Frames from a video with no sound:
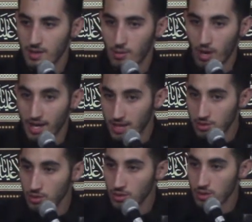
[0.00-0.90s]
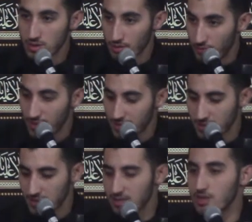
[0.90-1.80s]
What can I do to
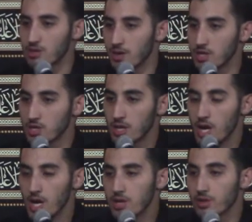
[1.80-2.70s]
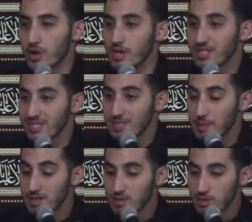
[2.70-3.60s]
fix this situation? So he goes and
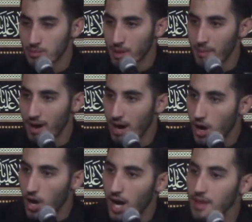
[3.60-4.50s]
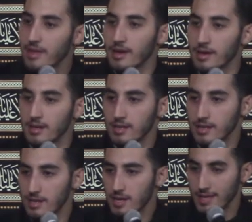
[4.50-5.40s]
speaks to them about how high they are.
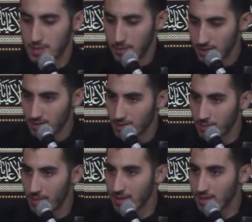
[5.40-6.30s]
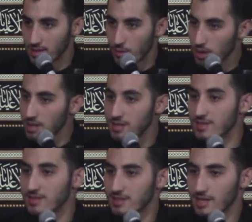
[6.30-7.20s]
He speaks to them about their
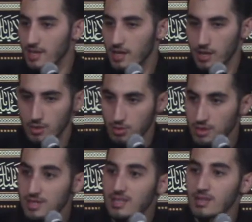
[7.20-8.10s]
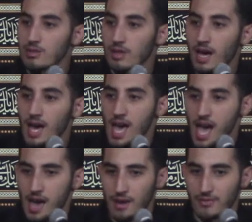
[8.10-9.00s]
qualities, into this and into that.
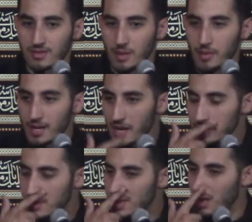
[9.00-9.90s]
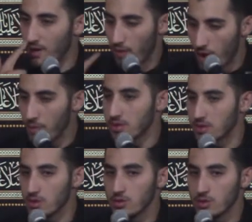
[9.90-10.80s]
And if someone comes into, if I were to
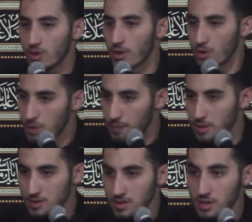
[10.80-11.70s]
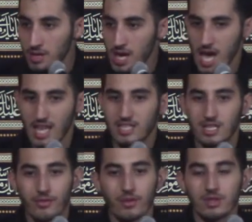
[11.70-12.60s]
tell you you're a good person, it's
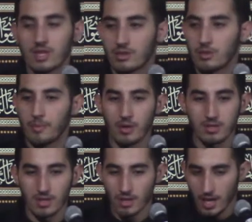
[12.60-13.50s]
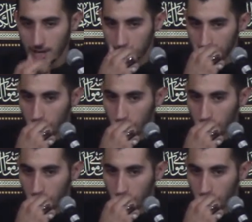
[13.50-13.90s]
different to a person like